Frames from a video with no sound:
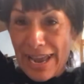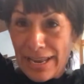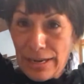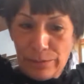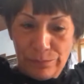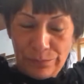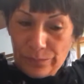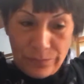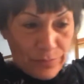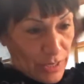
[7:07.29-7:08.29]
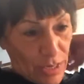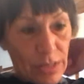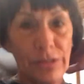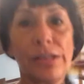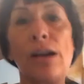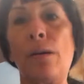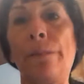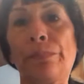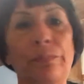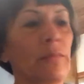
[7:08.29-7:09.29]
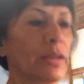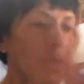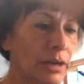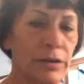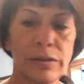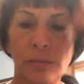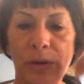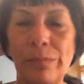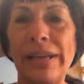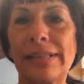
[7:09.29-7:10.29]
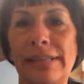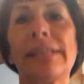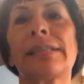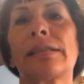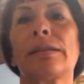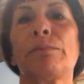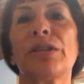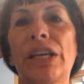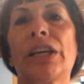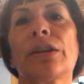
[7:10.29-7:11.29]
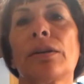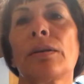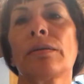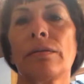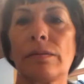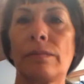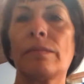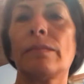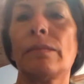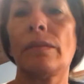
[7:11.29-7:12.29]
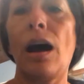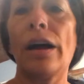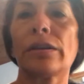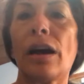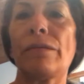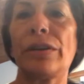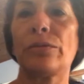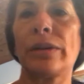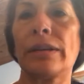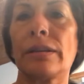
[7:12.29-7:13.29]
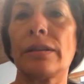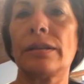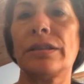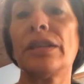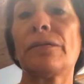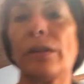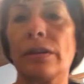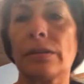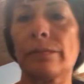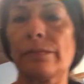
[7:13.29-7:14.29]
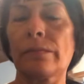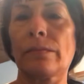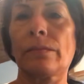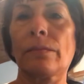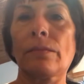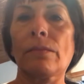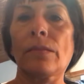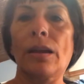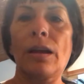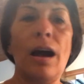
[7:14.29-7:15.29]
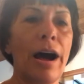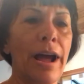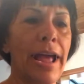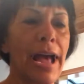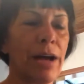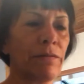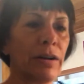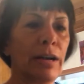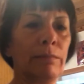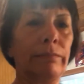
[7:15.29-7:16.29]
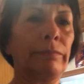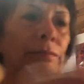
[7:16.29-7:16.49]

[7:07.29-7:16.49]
head. So here's what makes this particular hot coffee drink different. I have a